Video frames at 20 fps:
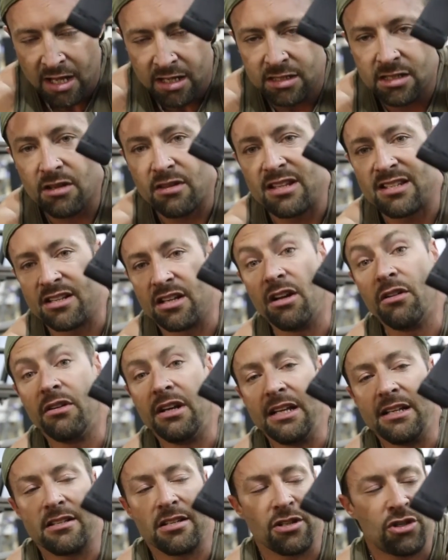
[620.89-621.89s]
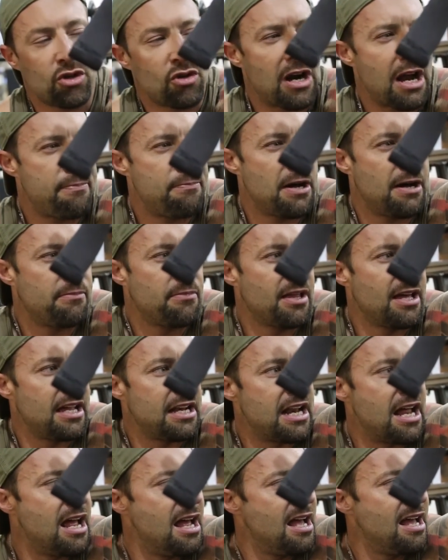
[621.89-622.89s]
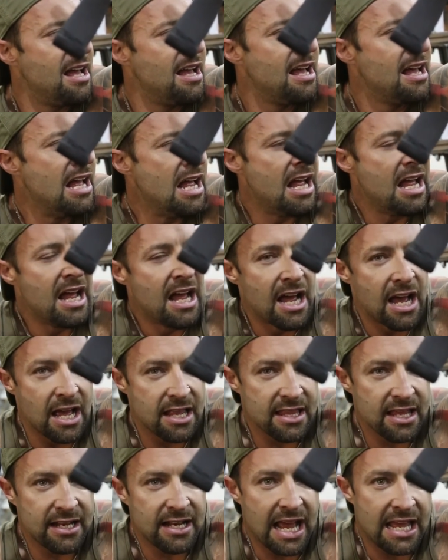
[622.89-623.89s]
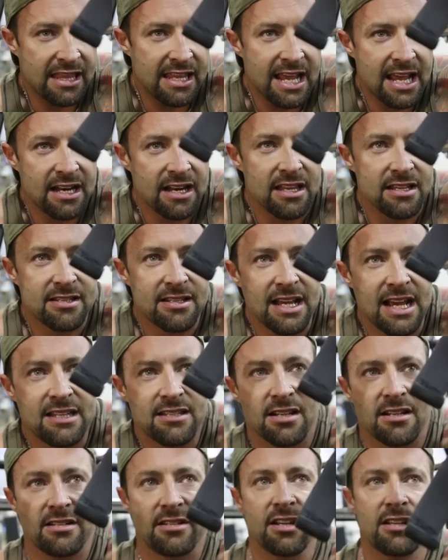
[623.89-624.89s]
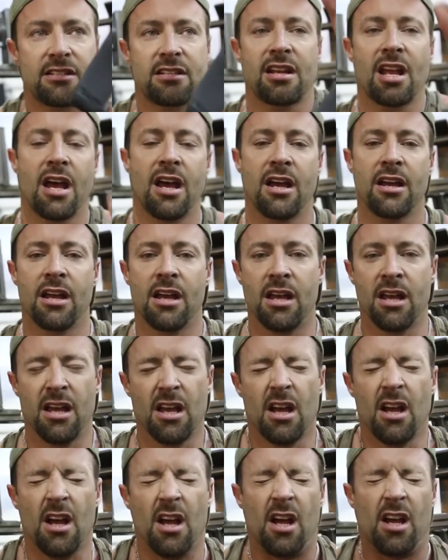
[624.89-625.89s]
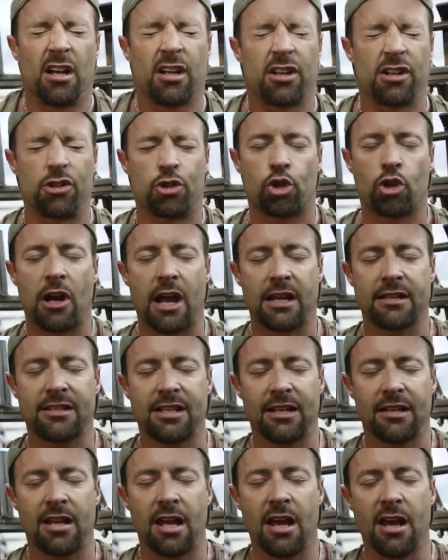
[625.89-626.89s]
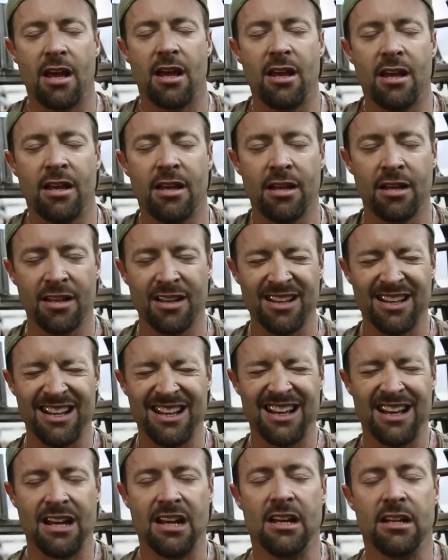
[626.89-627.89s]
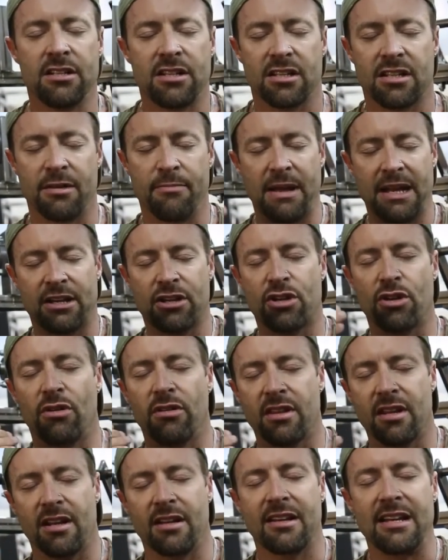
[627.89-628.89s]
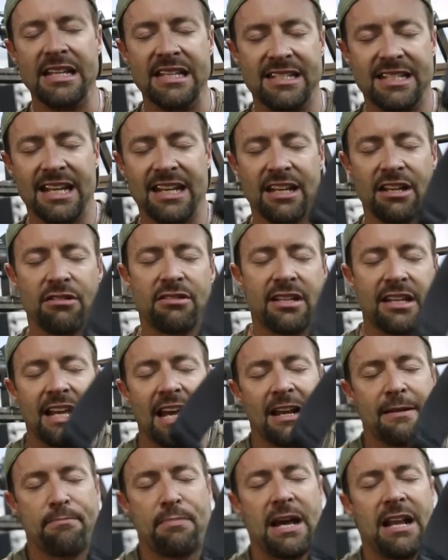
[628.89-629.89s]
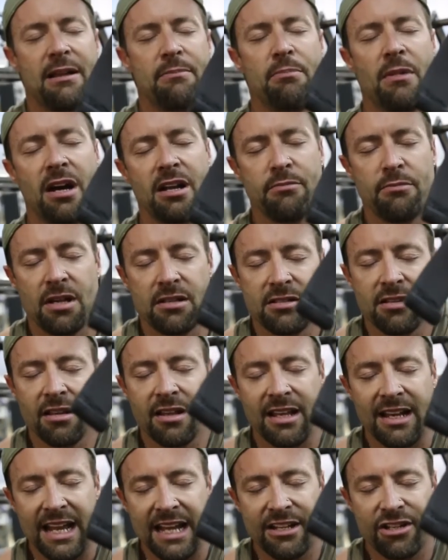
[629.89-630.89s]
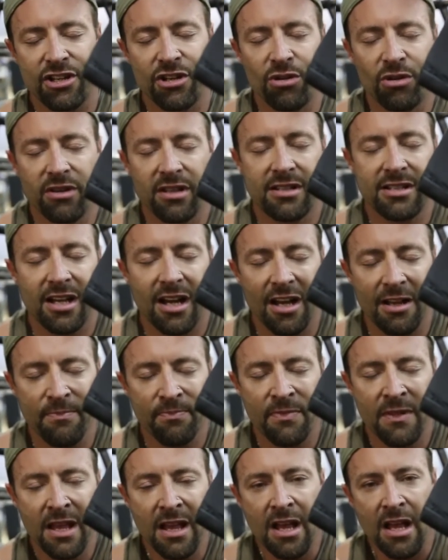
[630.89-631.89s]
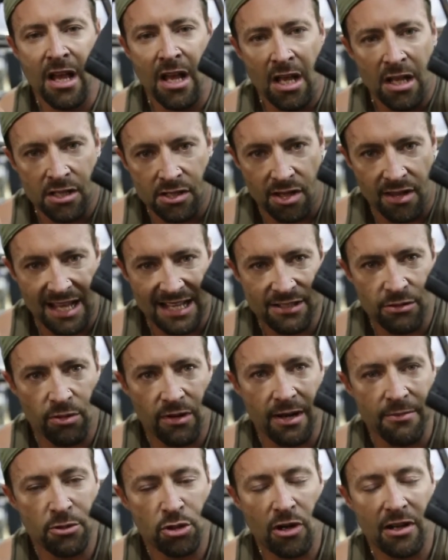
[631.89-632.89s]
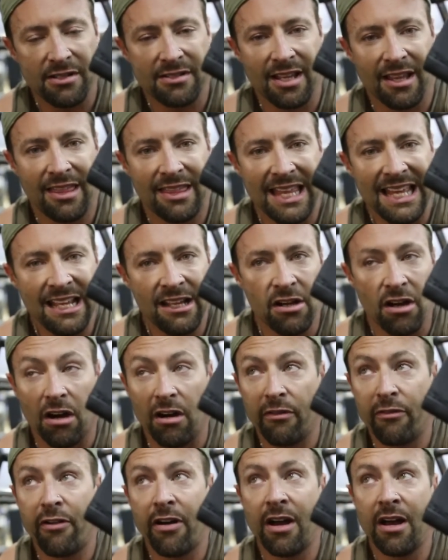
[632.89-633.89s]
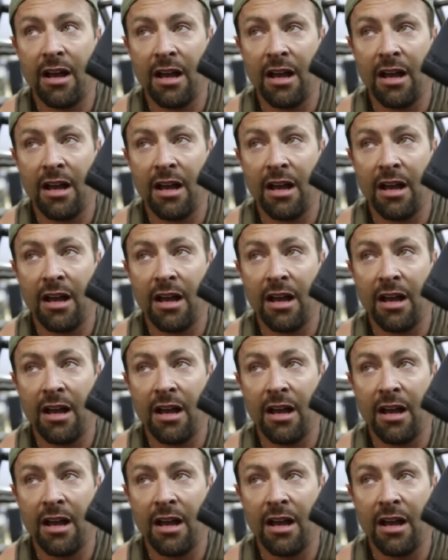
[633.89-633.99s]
so there's no need to strap up then and then at the end of the set I just contracted just to make sure that I continue to get a better mind muscle connection all the time. So that's what I'm trying to think of.